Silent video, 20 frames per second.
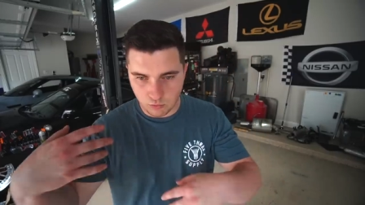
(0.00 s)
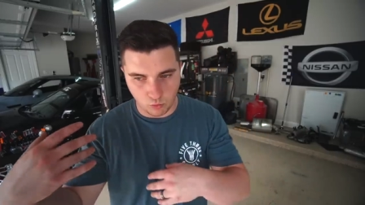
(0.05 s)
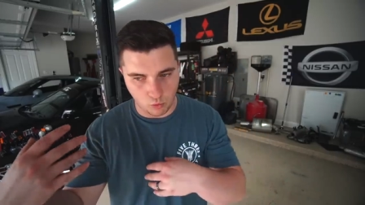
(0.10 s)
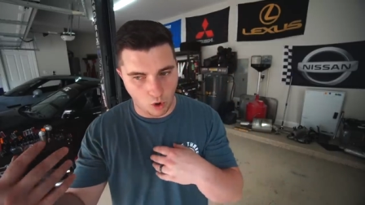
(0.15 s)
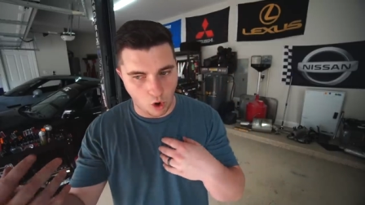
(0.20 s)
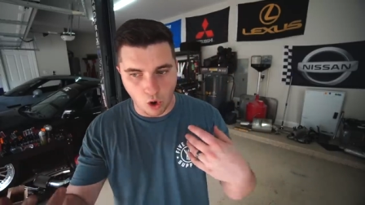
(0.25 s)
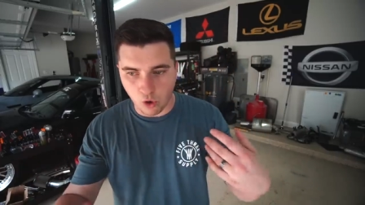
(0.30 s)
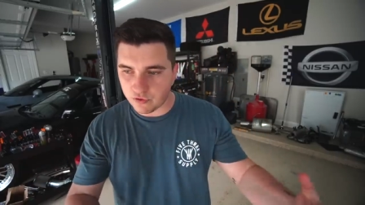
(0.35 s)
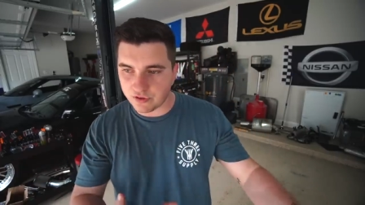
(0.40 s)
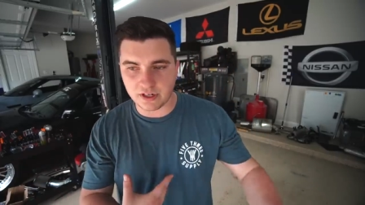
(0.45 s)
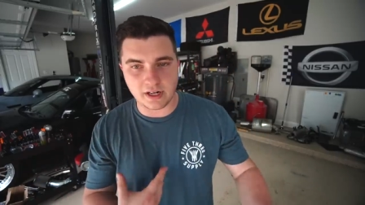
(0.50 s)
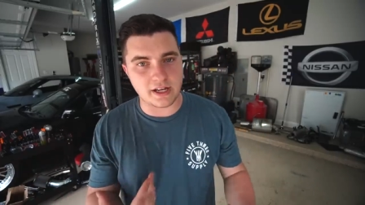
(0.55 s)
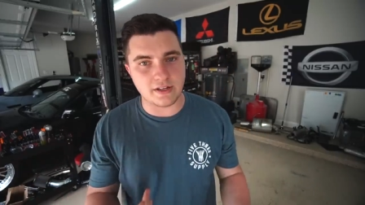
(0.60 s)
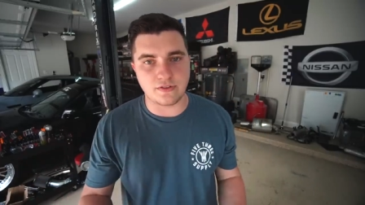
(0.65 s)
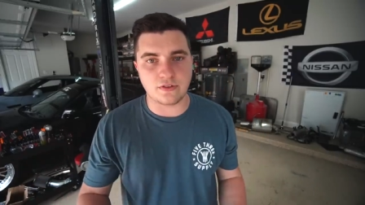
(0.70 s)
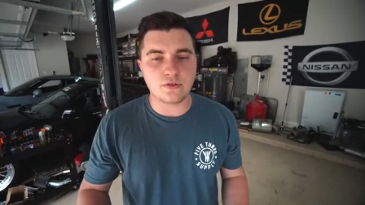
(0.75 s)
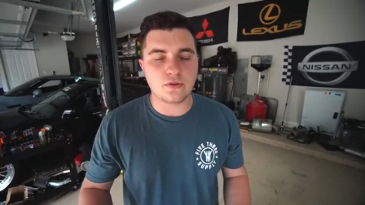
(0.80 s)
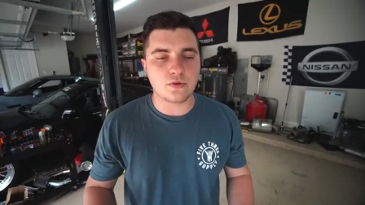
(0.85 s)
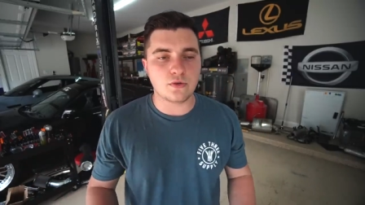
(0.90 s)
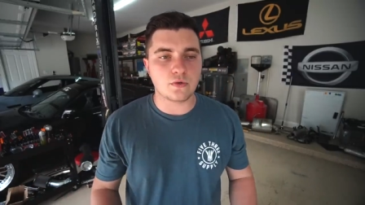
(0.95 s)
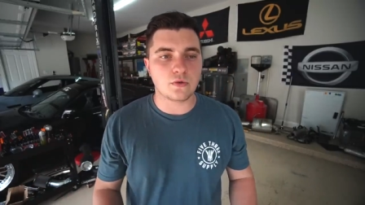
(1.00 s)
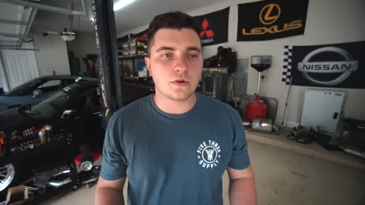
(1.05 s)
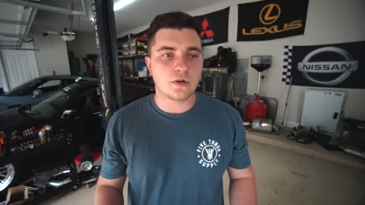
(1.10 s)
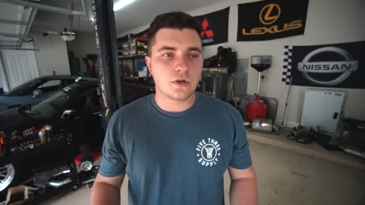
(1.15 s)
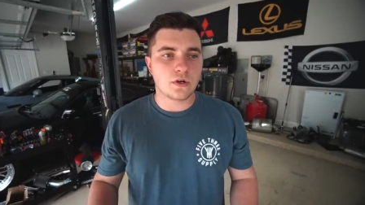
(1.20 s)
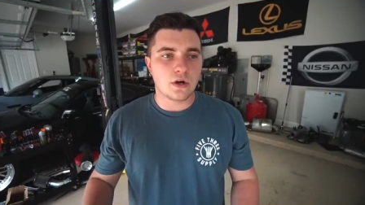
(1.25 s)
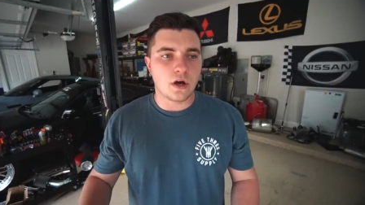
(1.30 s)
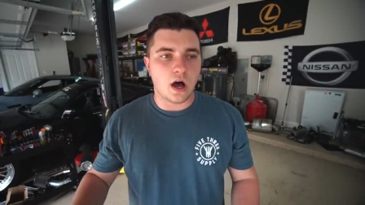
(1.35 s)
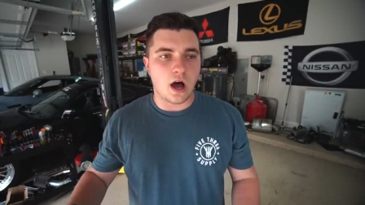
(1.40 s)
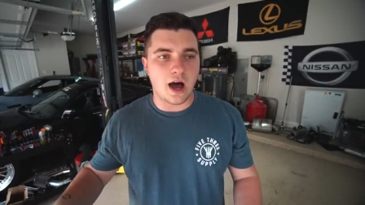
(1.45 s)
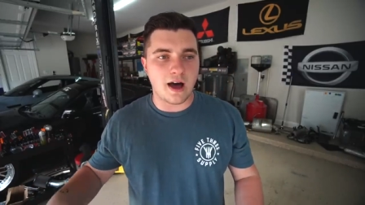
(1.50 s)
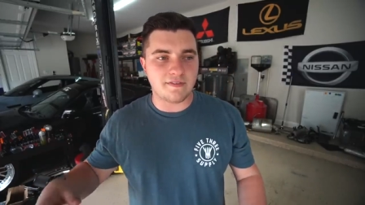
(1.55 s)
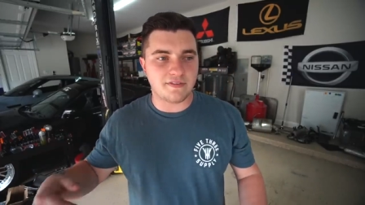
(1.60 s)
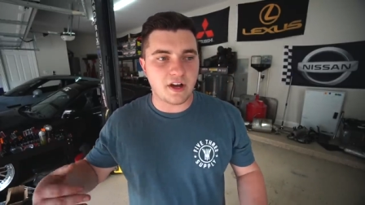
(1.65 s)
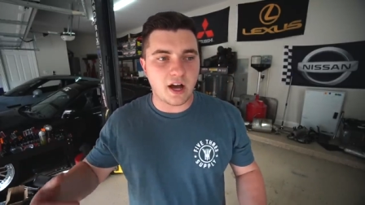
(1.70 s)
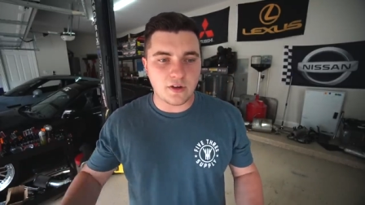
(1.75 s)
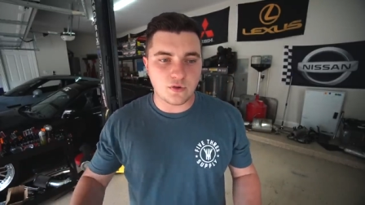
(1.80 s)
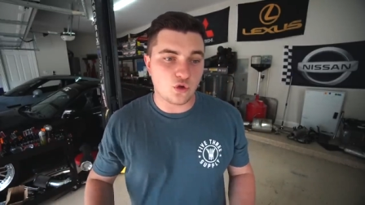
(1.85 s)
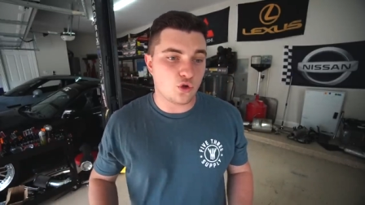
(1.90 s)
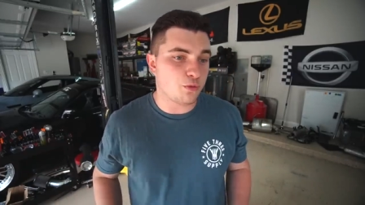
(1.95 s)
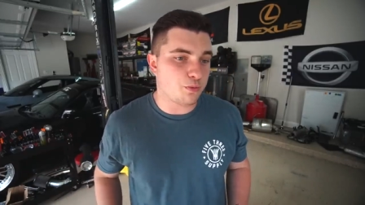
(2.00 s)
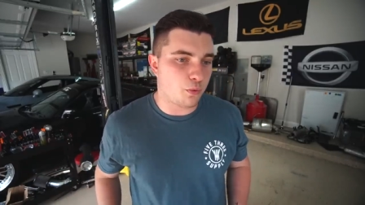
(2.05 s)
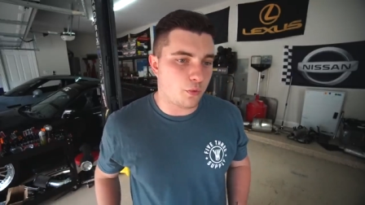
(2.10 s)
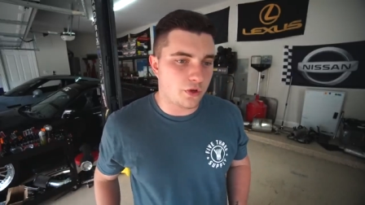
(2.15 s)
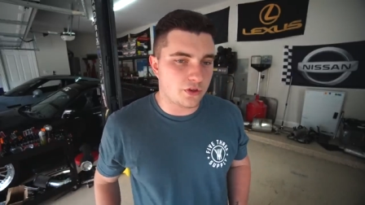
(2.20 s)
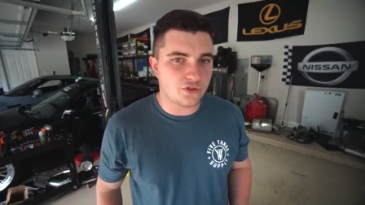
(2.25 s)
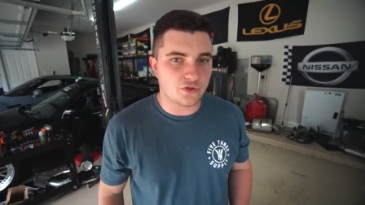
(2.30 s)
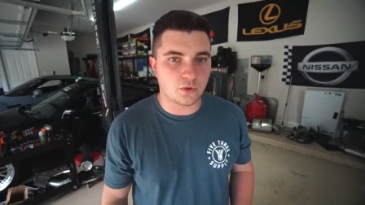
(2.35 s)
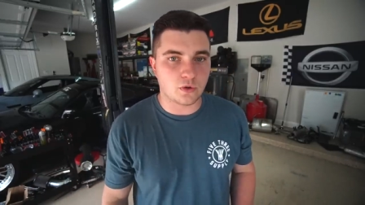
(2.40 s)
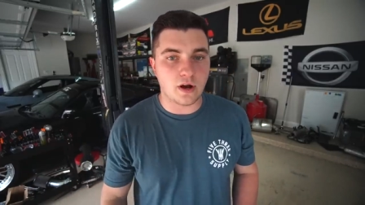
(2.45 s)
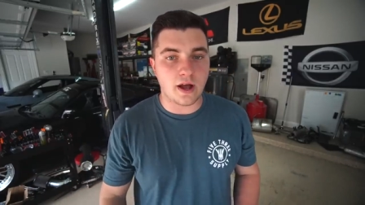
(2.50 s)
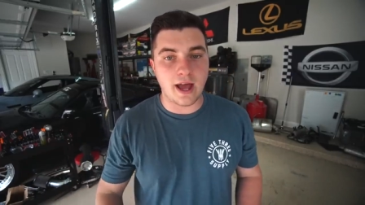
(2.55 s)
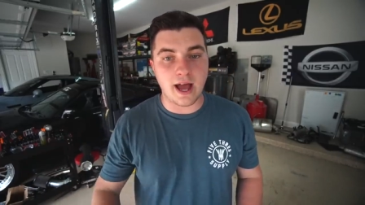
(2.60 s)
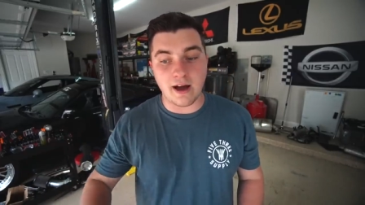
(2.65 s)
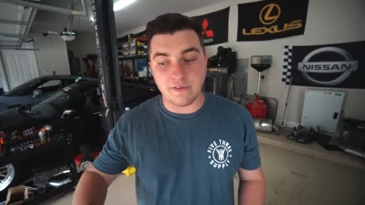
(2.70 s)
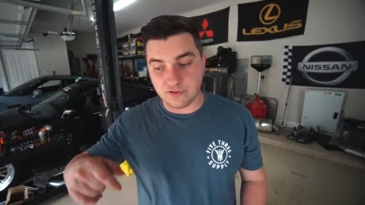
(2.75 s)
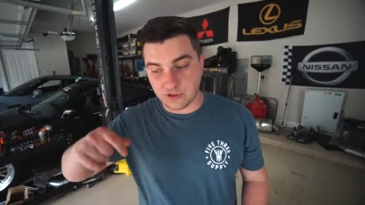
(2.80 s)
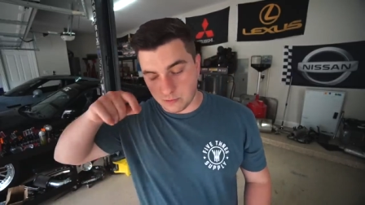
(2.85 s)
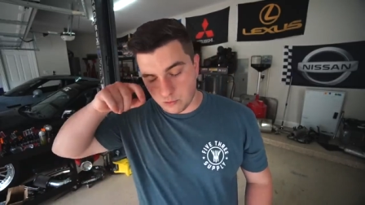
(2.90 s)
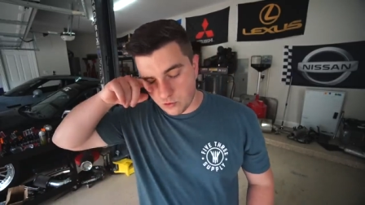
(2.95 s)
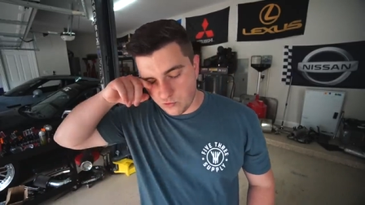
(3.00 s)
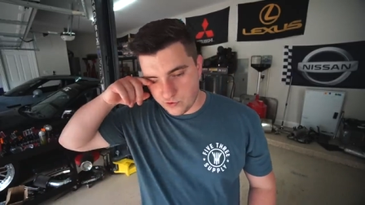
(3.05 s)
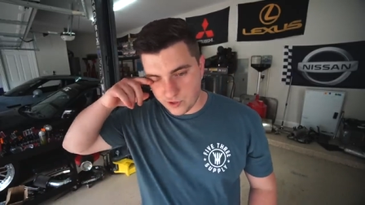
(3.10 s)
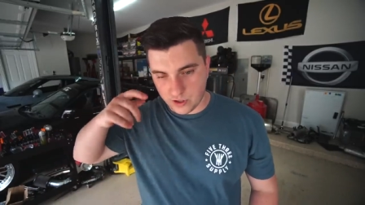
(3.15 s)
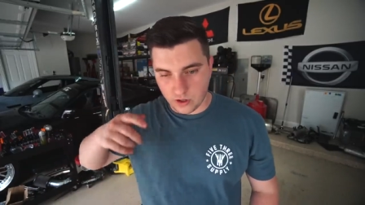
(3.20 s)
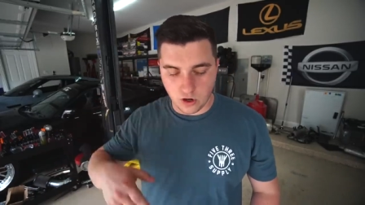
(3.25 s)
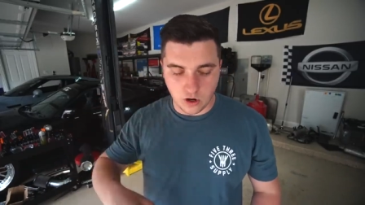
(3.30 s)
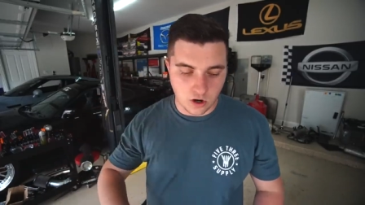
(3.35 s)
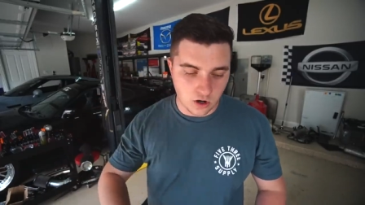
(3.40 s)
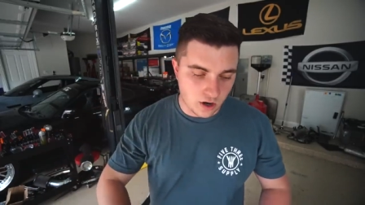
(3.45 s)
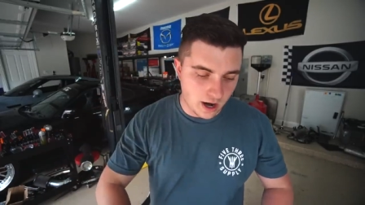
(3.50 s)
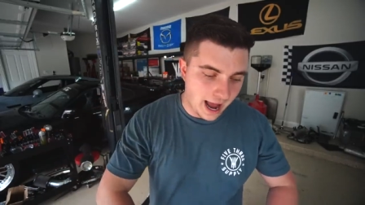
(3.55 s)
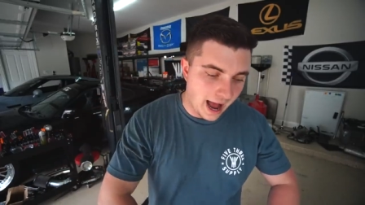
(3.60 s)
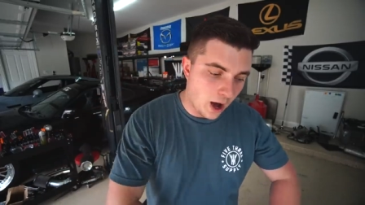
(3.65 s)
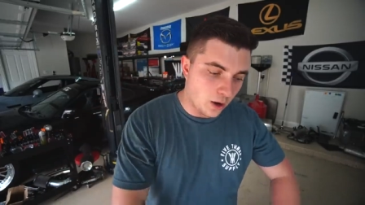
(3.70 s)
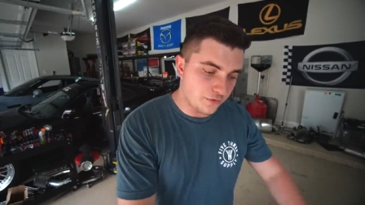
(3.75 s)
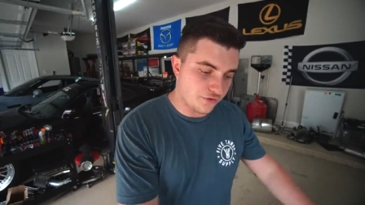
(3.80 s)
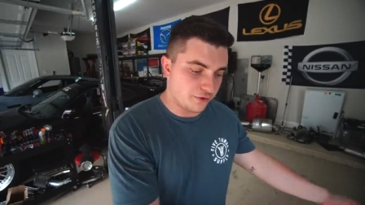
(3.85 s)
all that I do, I've gotten to the point to where I have to move a car out